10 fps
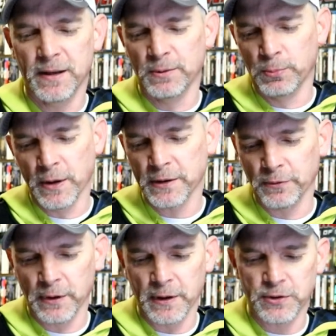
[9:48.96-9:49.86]
it
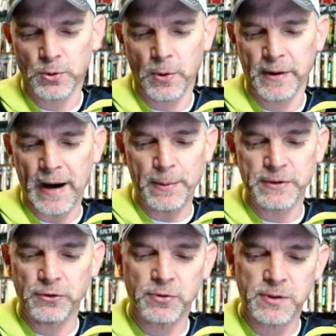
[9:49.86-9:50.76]
wasn't really a story that I
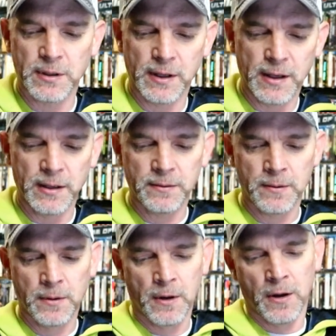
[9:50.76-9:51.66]
was interested in.
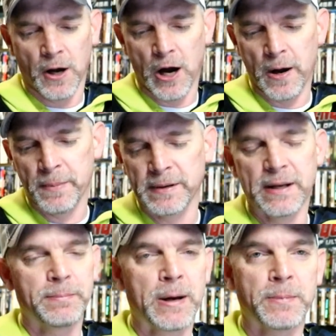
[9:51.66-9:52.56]
Um, it
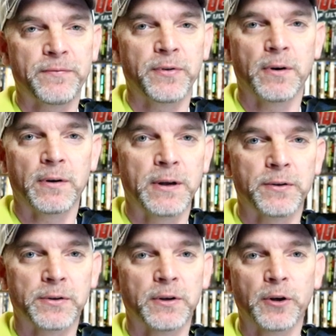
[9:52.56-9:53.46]
didn't make me feel
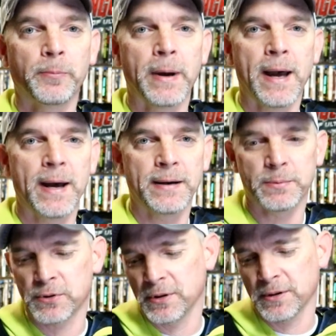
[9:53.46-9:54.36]
either good or bad. It
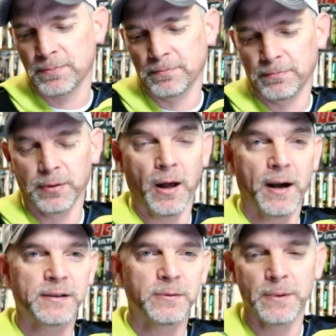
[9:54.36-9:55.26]
was just
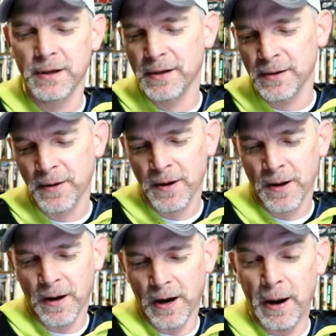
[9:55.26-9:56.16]
blah to me.
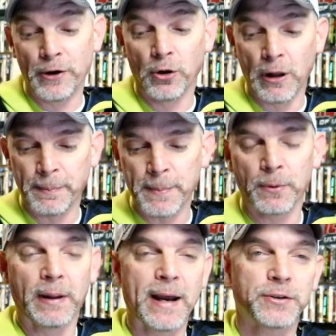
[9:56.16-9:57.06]
I know a lot of
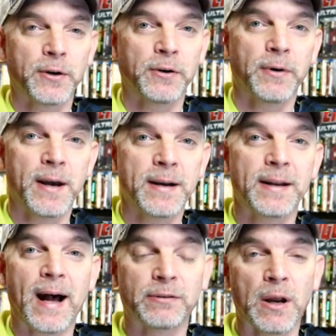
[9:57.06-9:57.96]
people like Turning
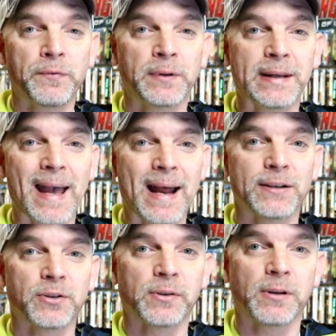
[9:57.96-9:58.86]
Red. I'll definitely add
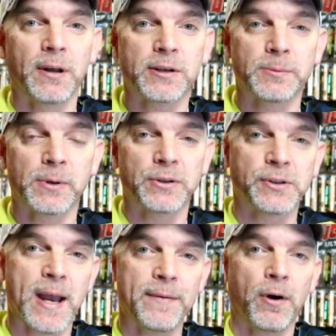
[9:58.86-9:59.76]
it to the collection because
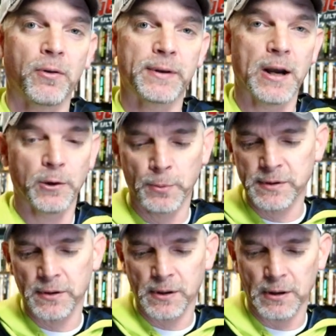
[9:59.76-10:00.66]
I have all the other
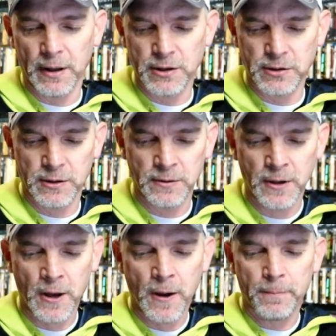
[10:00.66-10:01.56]
ones in the collection,
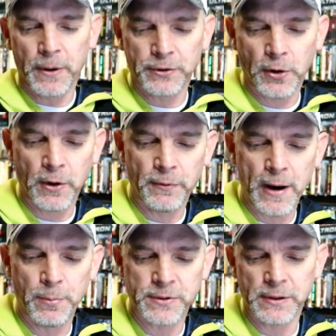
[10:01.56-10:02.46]
but Turning
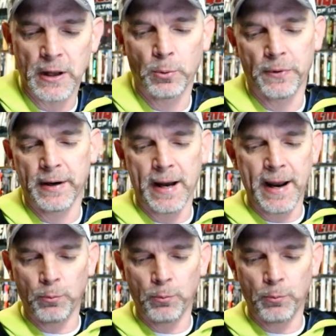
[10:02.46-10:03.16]
Red was another one that I